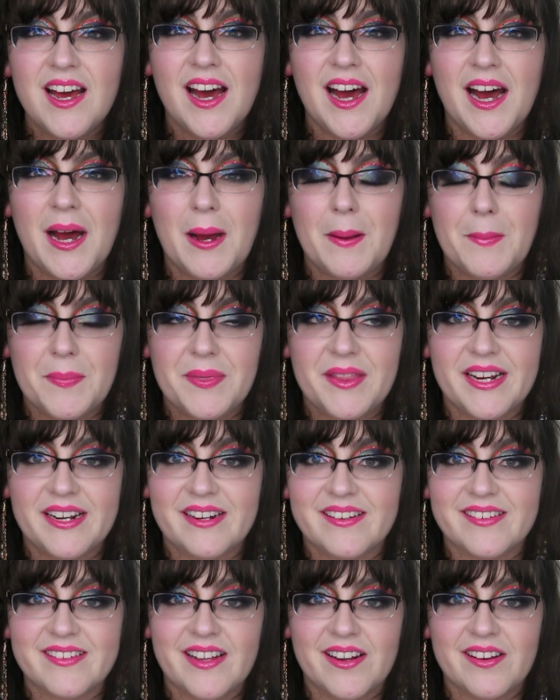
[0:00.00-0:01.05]

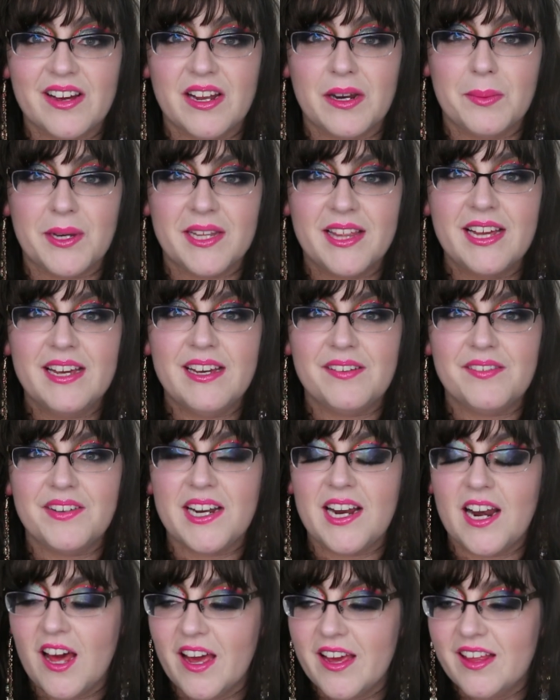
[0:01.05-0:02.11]
They're kind of my thing. I
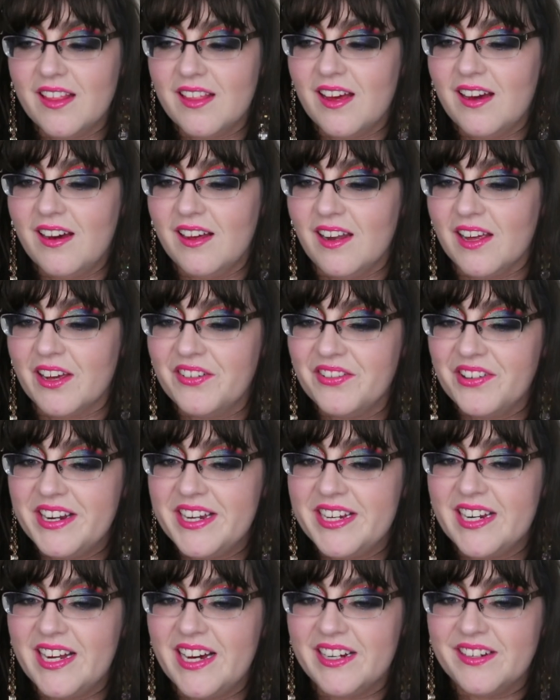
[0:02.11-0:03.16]
really like that. I like
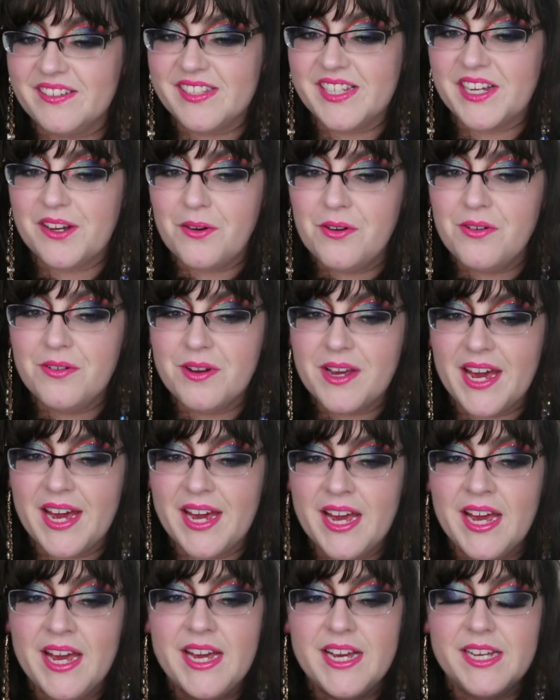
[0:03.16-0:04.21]
green. And he was like, oh,
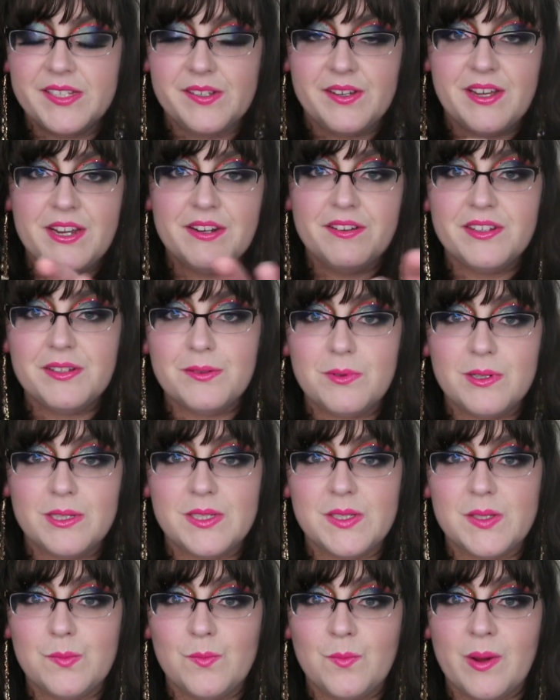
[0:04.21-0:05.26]
okay. So here are the
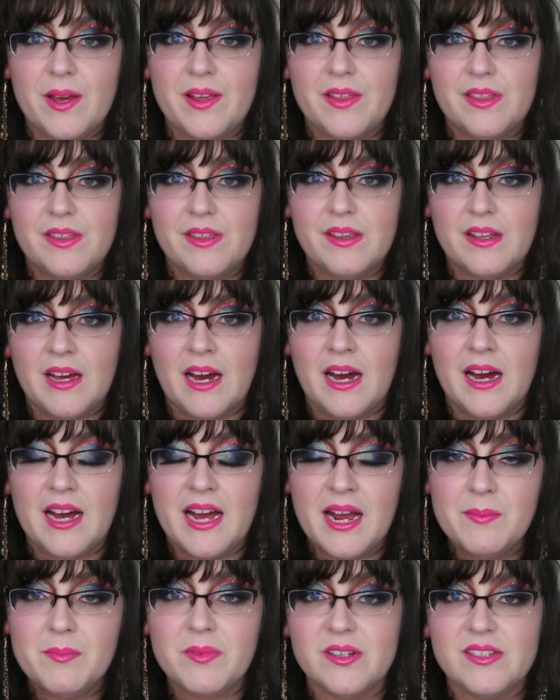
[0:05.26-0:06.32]
ones with
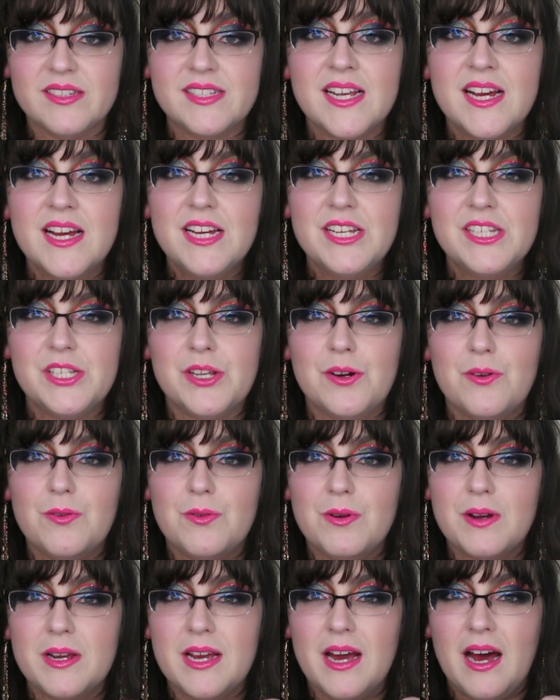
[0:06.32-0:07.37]
emeralds.
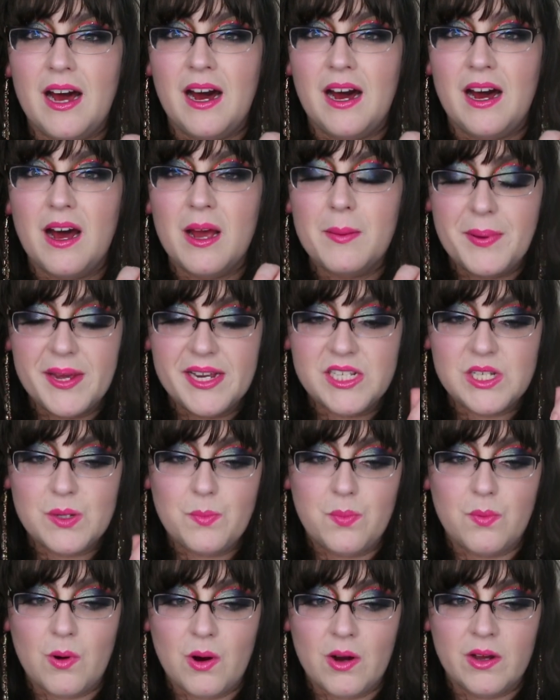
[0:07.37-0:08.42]
So I picked
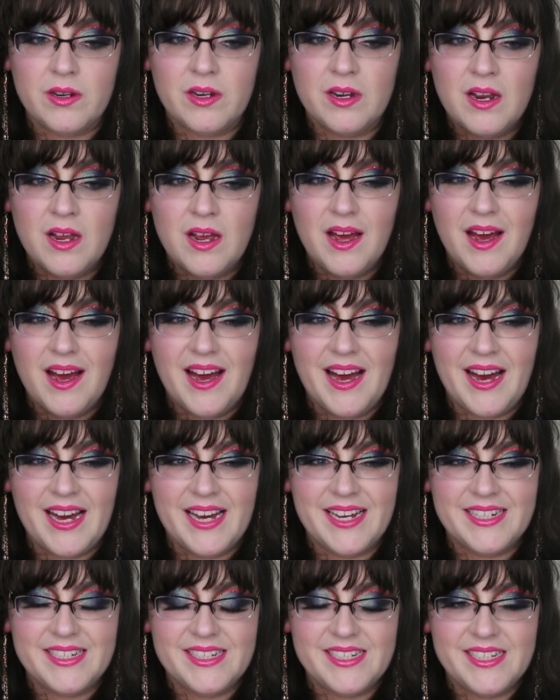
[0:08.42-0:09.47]
up one
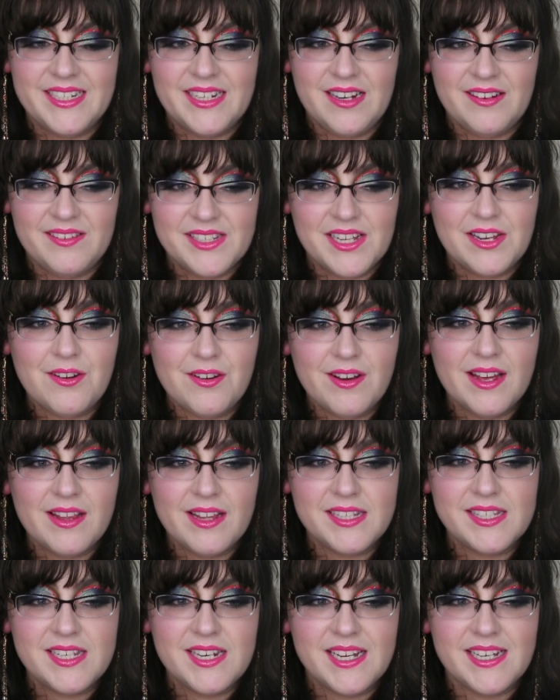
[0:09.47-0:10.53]
and I was like, okay,
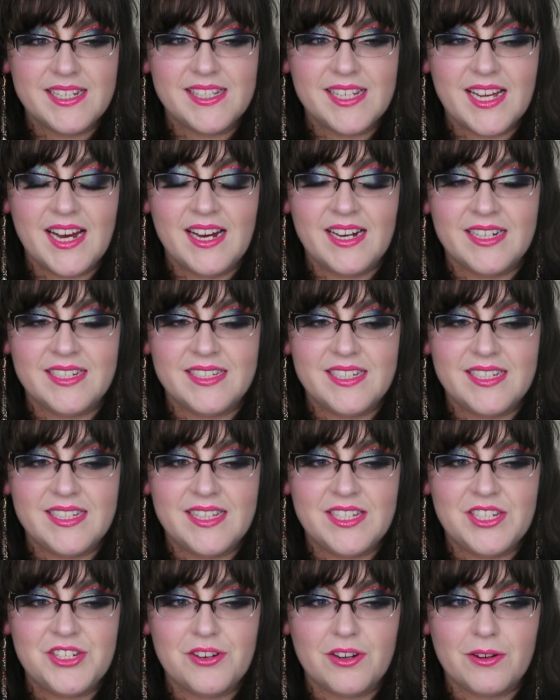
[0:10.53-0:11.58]
that's nice. And
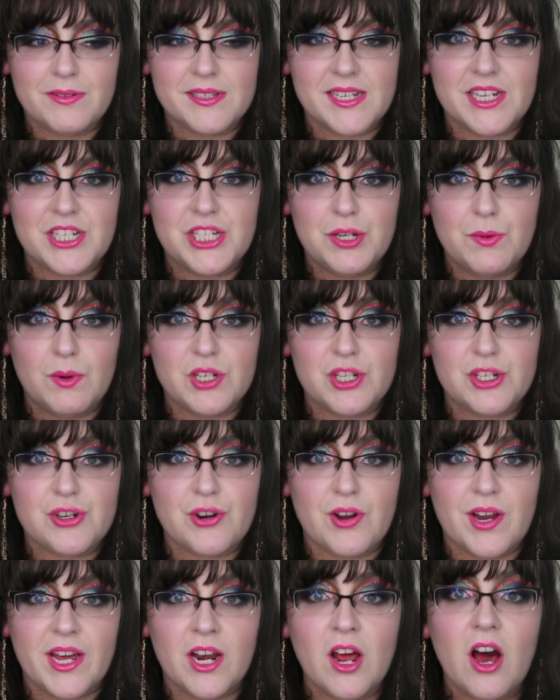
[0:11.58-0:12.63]
the jeweler was like, do you want to
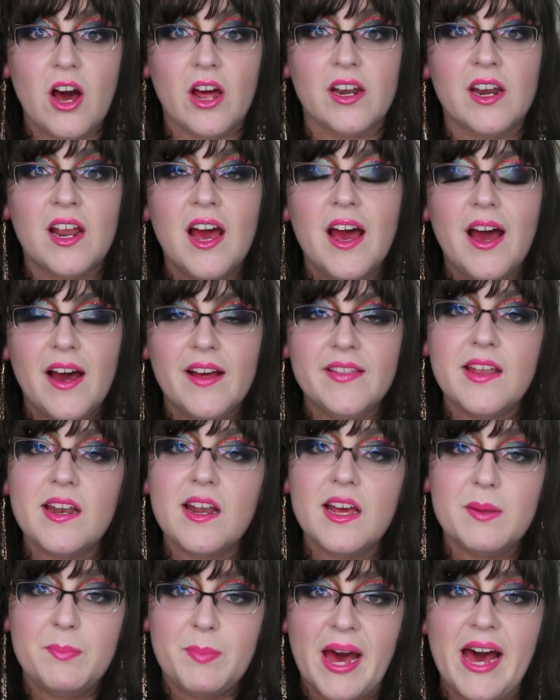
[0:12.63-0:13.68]
try it on? And then
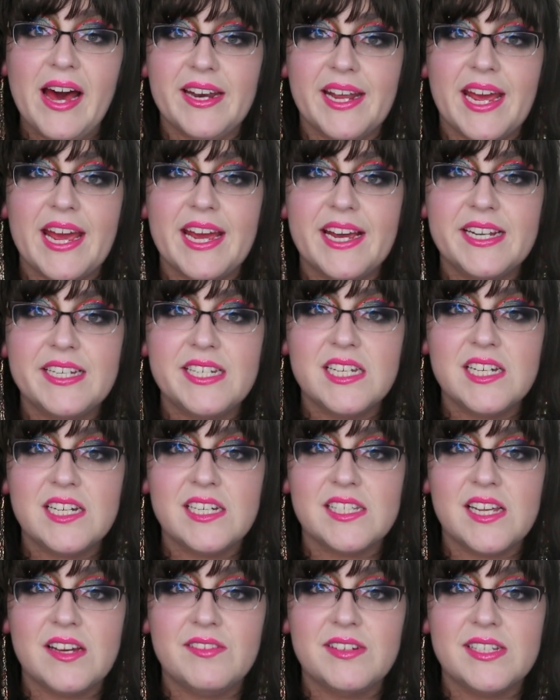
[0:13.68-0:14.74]
I panicked
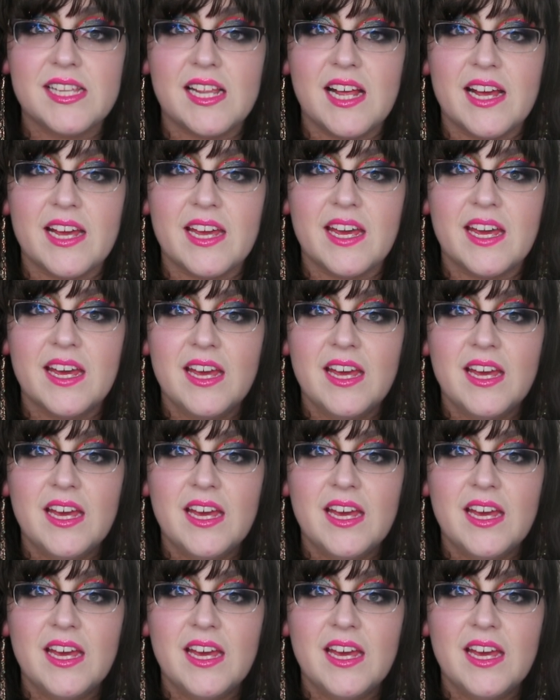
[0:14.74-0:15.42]
because I was like,